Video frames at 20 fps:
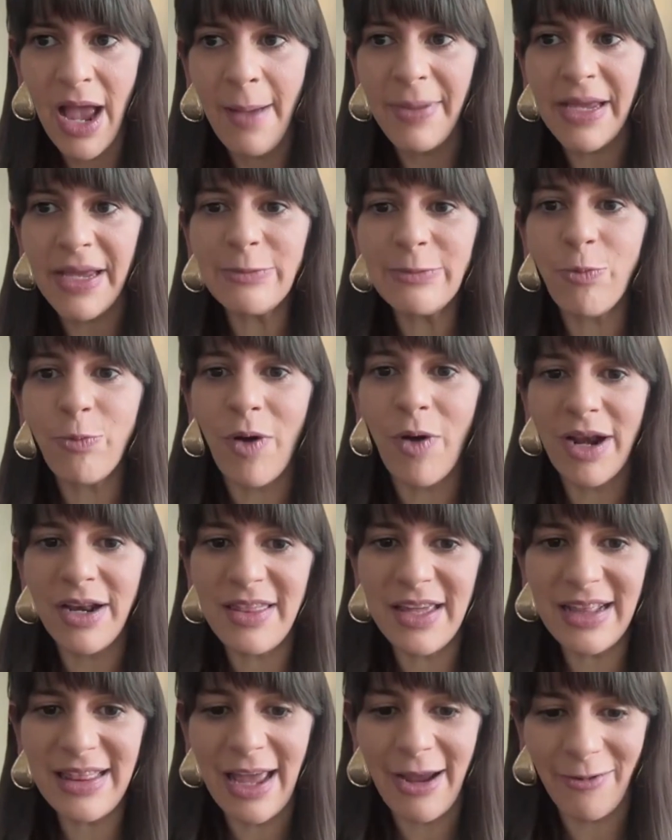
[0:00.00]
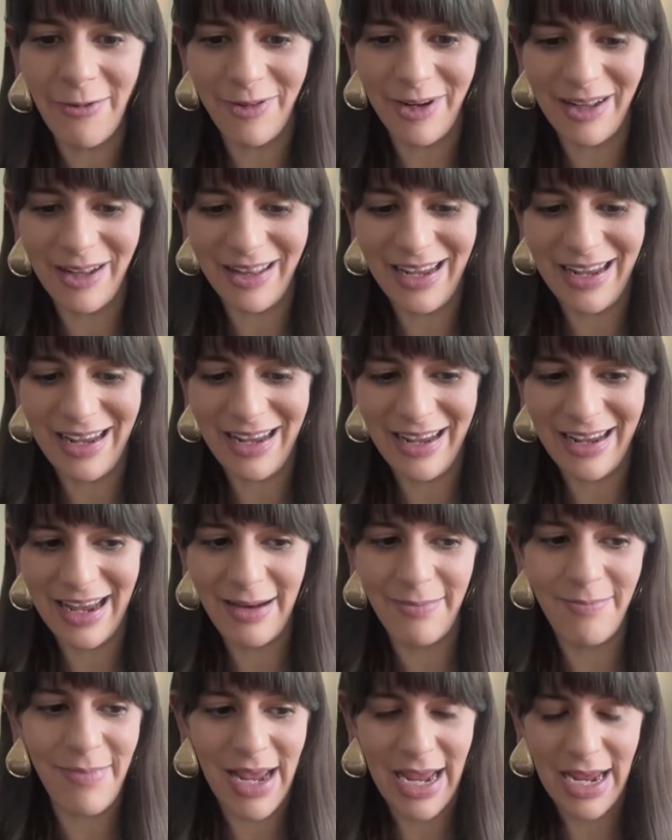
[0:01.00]
Because one thing that really
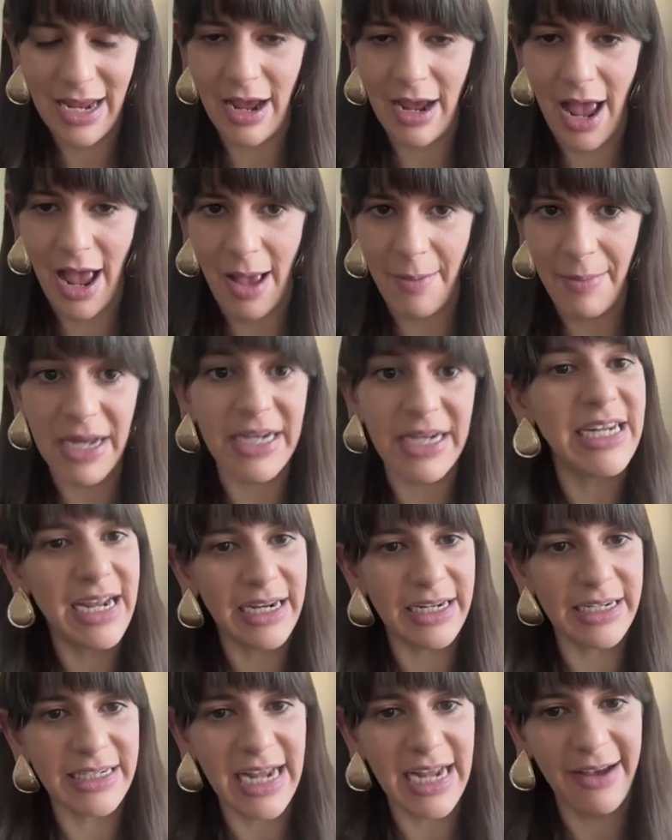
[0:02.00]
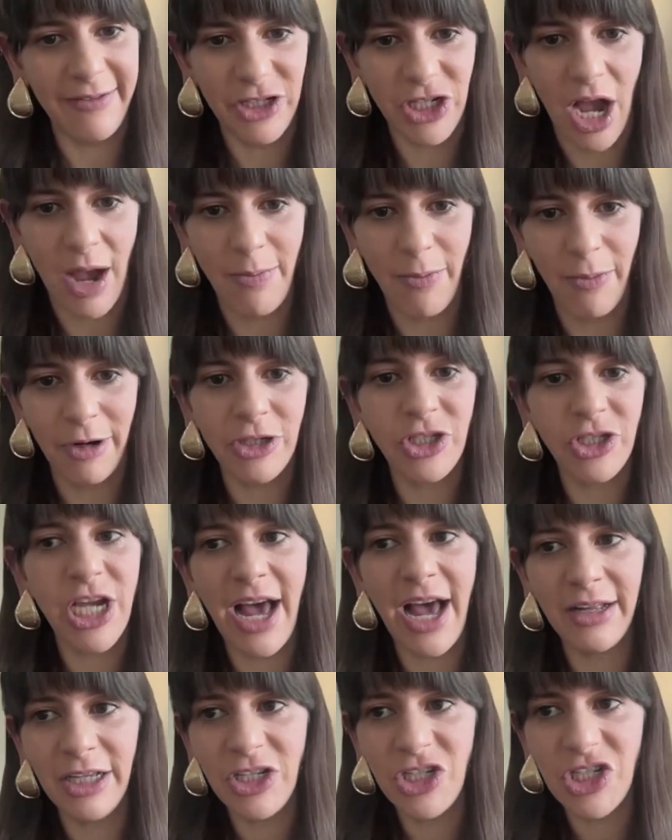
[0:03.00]
can make a day-to-day of a job more
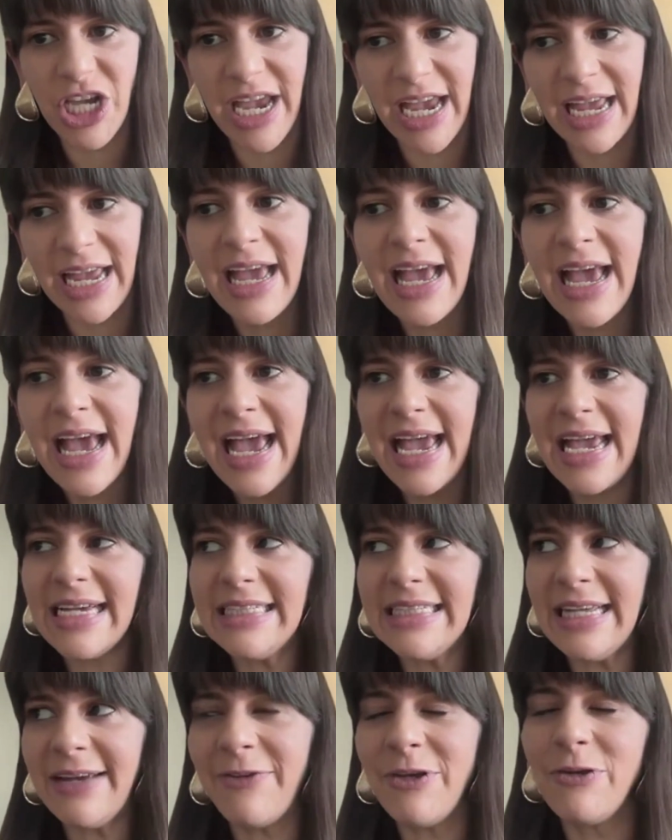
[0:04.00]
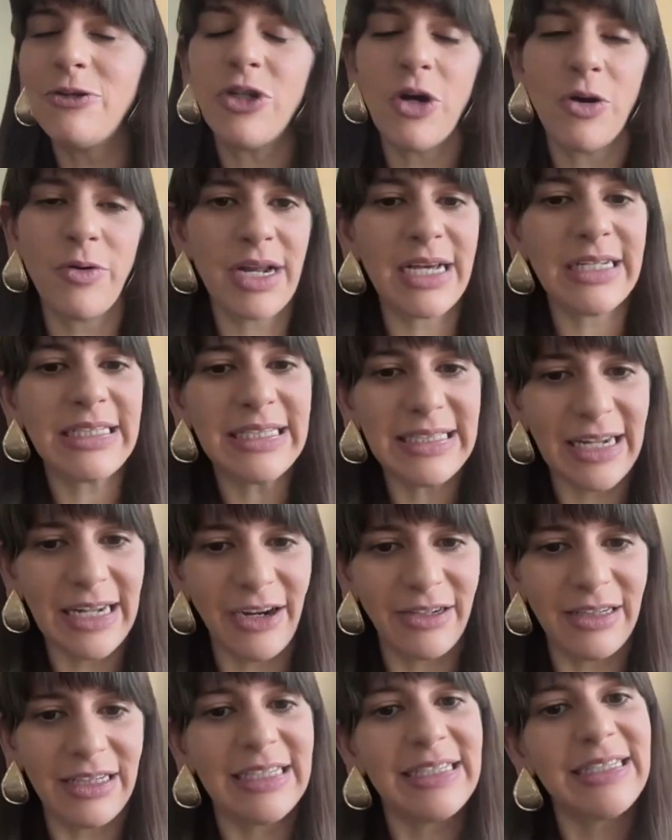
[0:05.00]
challenging is if you don't
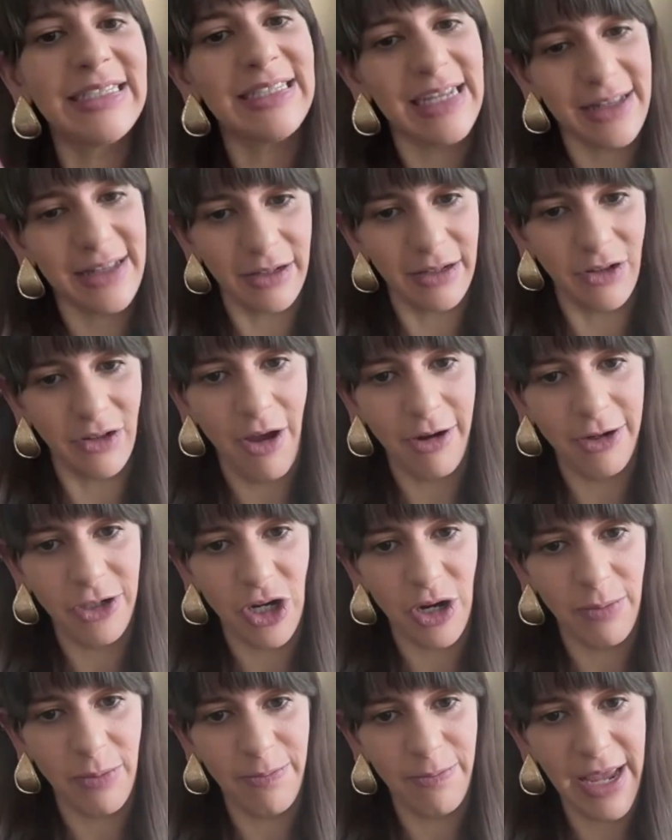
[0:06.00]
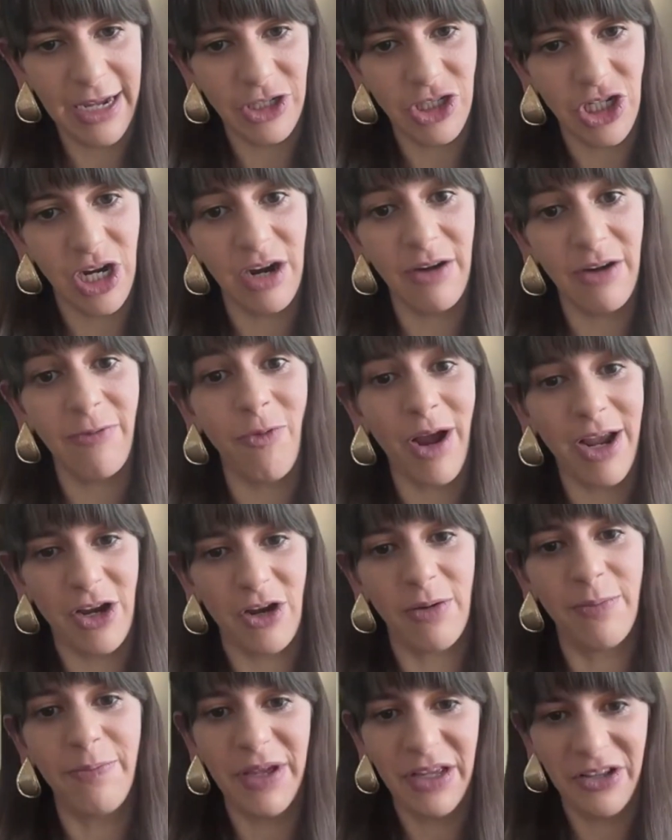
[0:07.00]
necessarily see the long-term picture of what
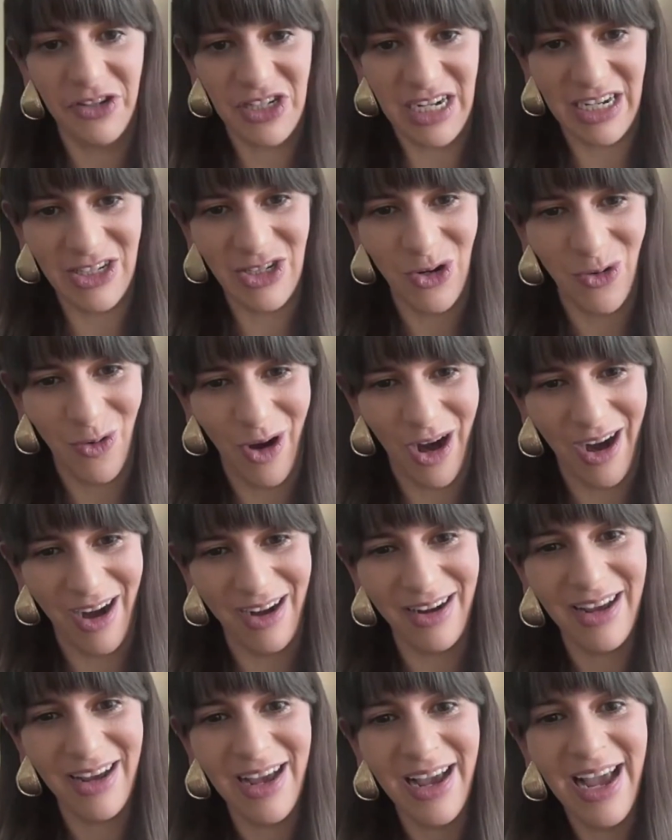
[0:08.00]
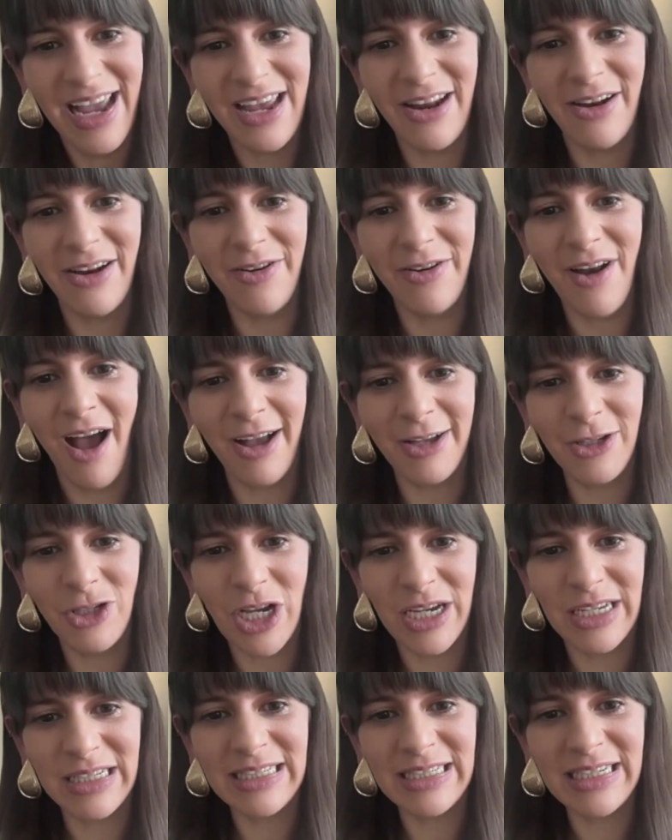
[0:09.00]
you're building toward. Not
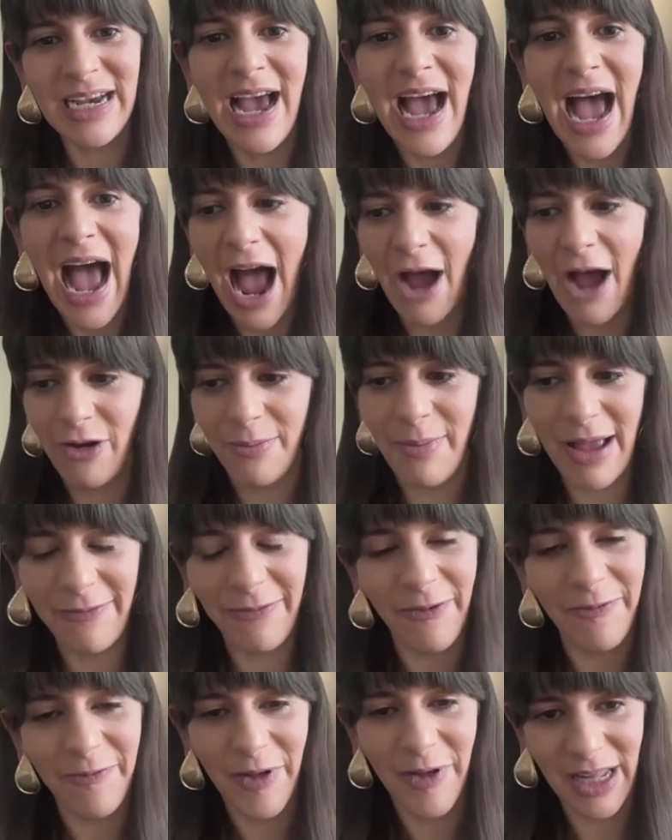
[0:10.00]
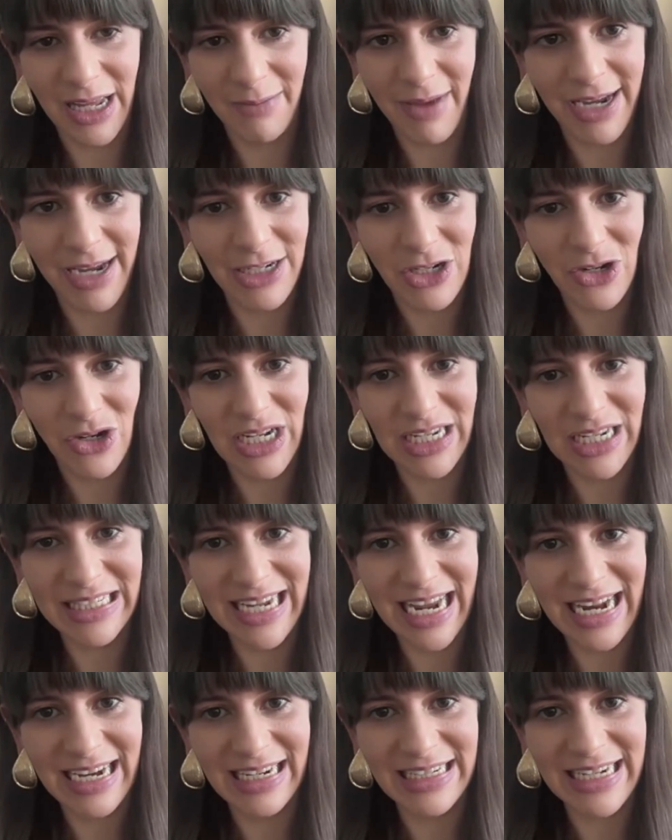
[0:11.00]
just how am I fulfilling my duties
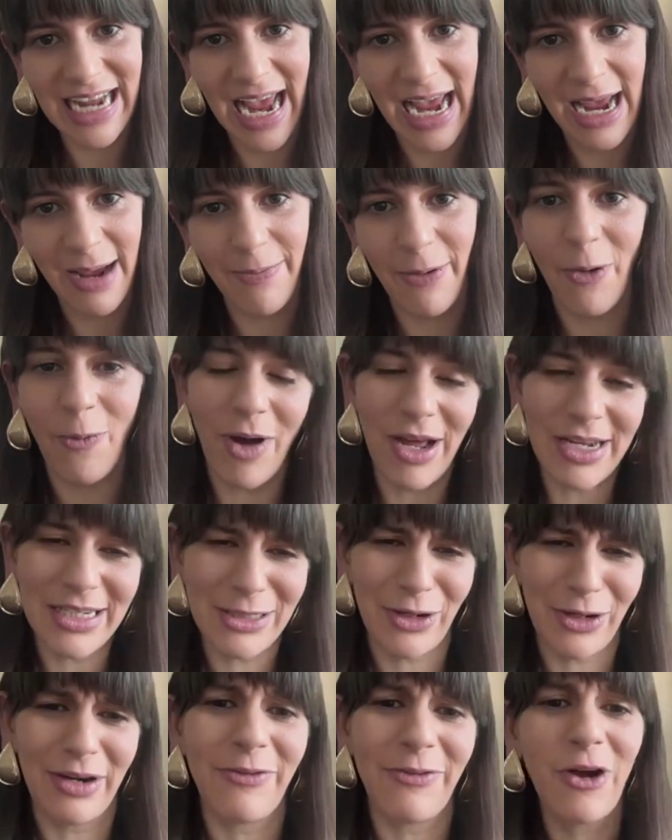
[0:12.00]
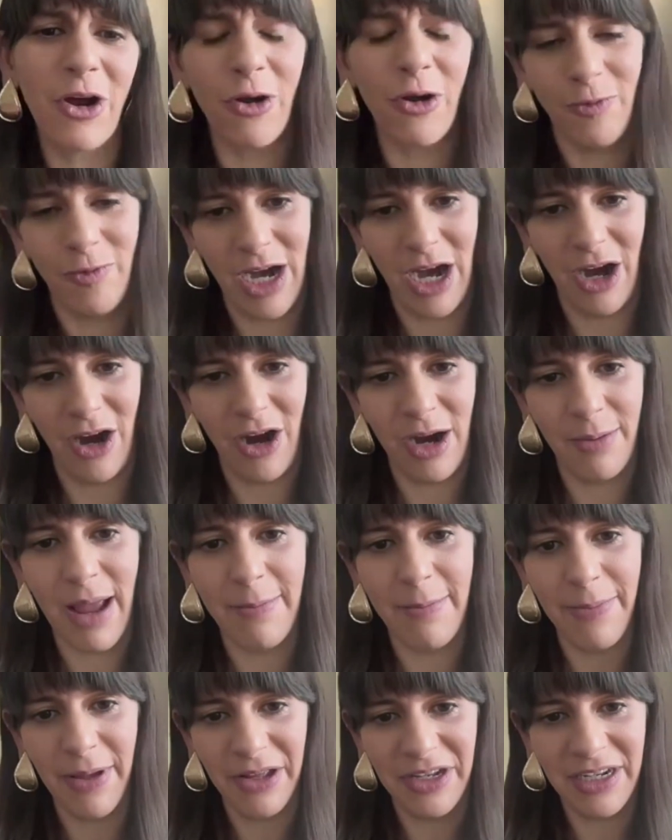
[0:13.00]
day to day, but what sort of career am
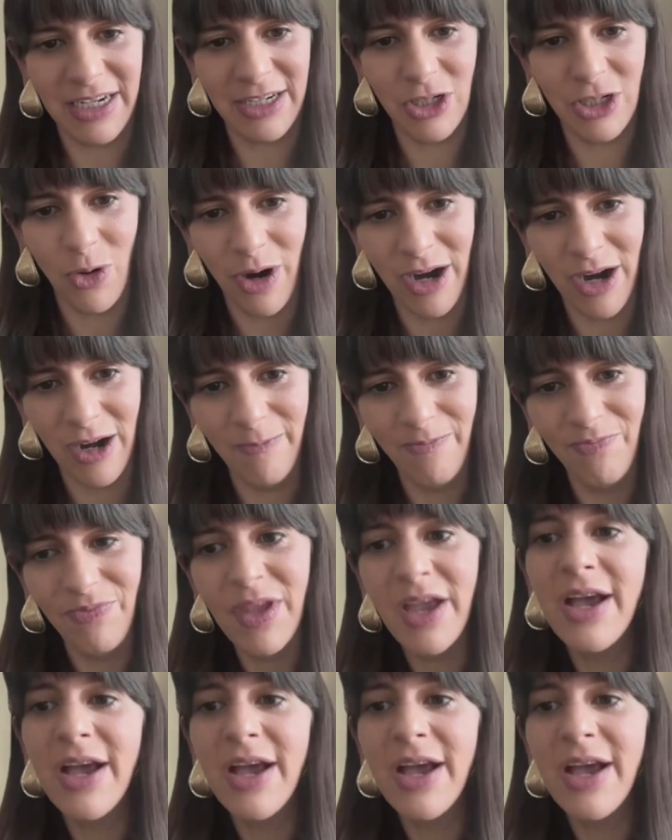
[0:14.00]
I building toward?